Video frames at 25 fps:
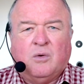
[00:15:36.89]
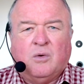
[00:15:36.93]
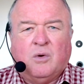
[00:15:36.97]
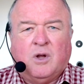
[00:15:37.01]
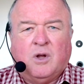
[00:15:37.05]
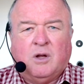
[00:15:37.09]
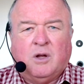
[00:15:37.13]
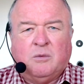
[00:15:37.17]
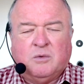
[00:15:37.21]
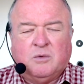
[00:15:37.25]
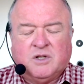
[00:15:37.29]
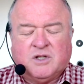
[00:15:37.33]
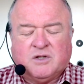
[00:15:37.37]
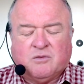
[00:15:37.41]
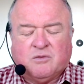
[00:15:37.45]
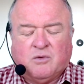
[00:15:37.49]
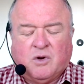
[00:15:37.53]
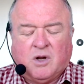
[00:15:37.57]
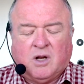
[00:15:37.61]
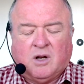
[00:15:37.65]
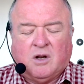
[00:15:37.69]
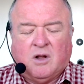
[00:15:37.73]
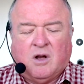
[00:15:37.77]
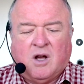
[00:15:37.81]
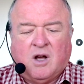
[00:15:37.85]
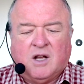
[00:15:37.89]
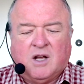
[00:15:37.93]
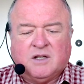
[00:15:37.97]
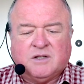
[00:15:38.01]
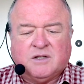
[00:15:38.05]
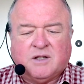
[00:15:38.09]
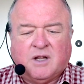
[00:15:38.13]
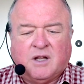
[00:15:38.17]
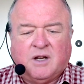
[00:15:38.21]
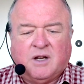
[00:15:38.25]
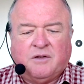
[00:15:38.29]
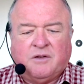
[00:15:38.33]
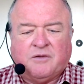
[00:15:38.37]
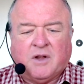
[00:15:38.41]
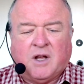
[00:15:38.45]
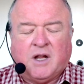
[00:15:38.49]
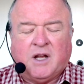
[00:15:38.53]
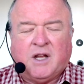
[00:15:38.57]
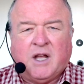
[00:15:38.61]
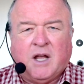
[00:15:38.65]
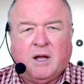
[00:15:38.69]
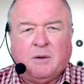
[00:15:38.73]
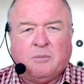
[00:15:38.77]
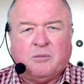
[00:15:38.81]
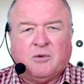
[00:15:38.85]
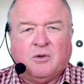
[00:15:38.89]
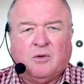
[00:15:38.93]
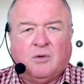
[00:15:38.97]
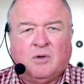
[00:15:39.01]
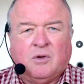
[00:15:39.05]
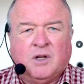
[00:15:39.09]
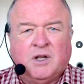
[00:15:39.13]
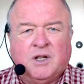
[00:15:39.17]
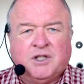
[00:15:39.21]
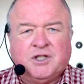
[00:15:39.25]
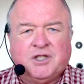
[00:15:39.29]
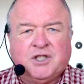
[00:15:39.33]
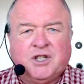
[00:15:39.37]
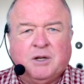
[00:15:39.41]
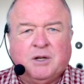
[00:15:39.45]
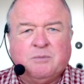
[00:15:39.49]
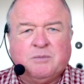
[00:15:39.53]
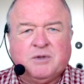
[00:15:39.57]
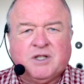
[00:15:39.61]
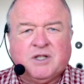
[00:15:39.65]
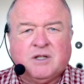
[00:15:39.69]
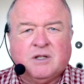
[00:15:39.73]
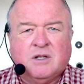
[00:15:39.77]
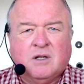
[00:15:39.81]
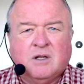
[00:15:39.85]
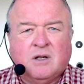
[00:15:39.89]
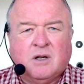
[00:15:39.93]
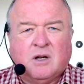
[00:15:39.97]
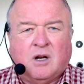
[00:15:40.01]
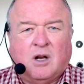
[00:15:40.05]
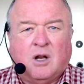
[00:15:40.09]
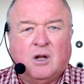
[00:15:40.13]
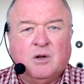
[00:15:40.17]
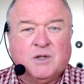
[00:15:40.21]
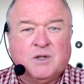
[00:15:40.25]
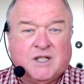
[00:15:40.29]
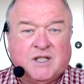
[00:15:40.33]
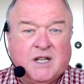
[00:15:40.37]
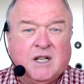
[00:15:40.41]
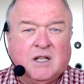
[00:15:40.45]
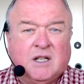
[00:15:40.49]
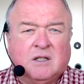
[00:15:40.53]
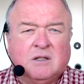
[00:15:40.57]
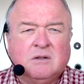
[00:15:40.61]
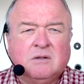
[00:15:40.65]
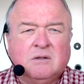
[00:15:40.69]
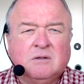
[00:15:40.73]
it was realized that if they kept all their ships close in